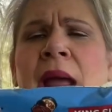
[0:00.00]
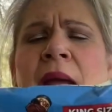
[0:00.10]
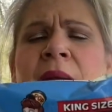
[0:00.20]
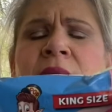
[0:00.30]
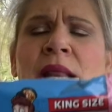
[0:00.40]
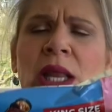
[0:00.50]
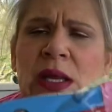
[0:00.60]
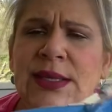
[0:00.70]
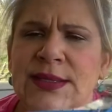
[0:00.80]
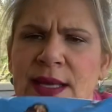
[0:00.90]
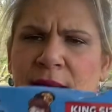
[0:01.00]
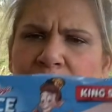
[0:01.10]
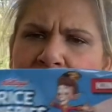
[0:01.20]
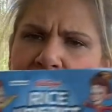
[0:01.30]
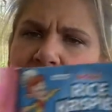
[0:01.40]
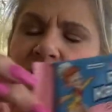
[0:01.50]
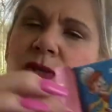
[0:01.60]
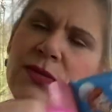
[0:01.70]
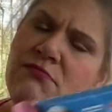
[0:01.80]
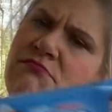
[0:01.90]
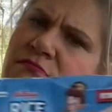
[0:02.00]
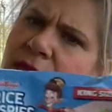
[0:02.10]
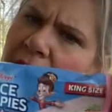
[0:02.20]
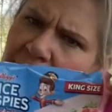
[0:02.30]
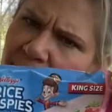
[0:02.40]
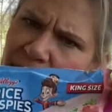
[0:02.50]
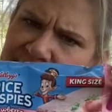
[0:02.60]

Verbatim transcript: and it looks like maybe, just maybe,